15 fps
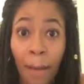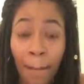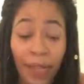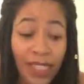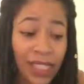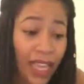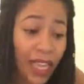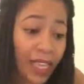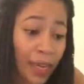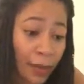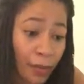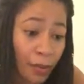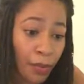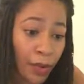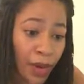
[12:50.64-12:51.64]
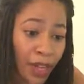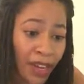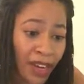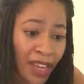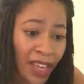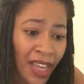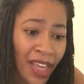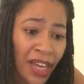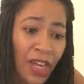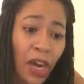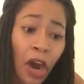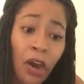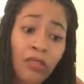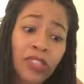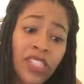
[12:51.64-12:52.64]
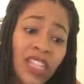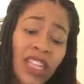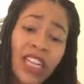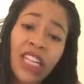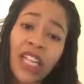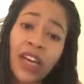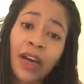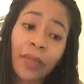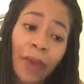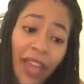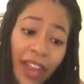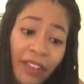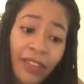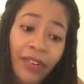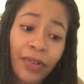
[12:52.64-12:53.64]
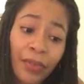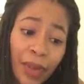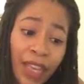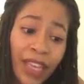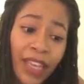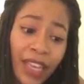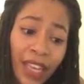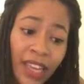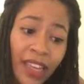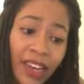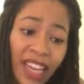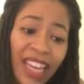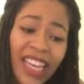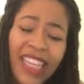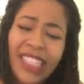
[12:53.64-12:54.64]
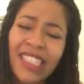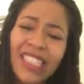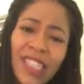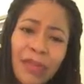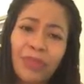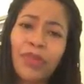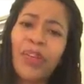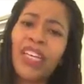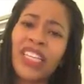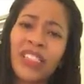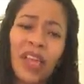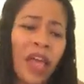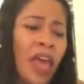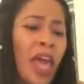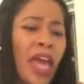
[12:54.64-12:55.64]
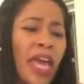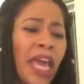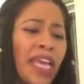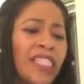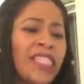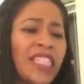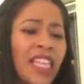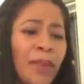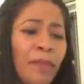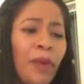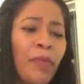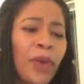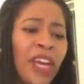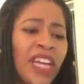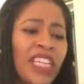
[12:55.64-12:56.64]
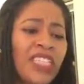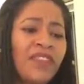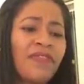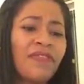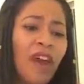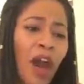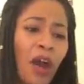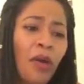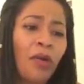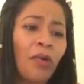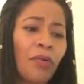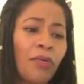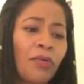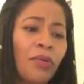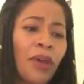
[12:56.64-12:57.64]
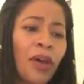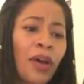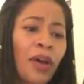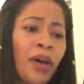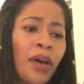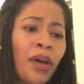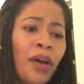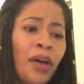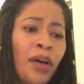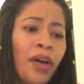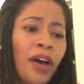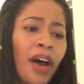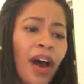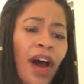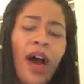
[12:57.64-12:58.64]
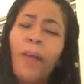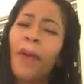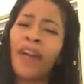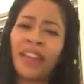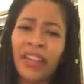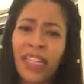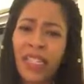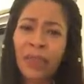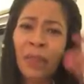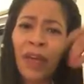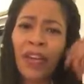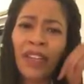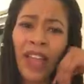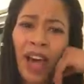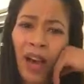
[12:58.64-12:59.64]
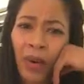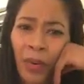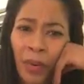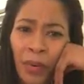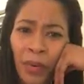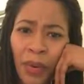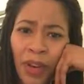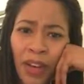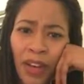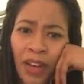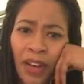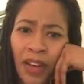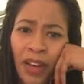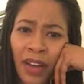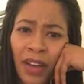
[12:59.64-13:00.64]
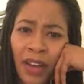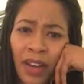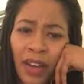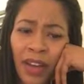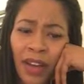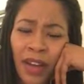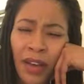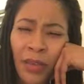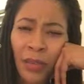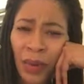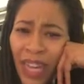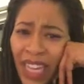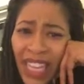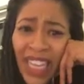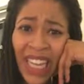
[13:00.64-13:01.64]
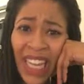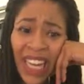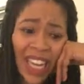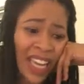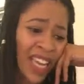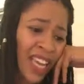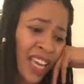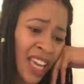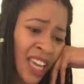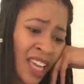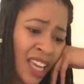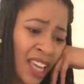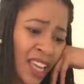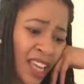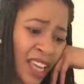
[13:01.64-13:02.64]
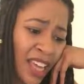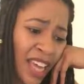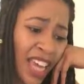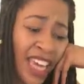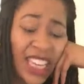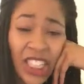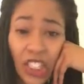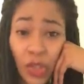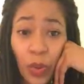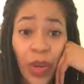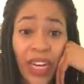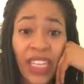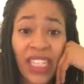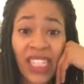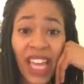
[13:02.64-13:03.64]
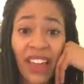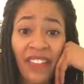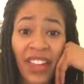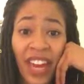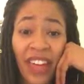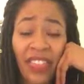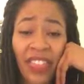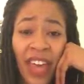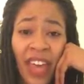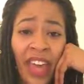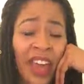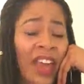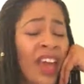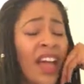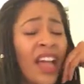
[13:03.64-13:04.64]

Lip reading: Mistake number one. Goes to the club every weekend, and he's sleeping with his phone up under his pillow. Really? And he's 27 at that.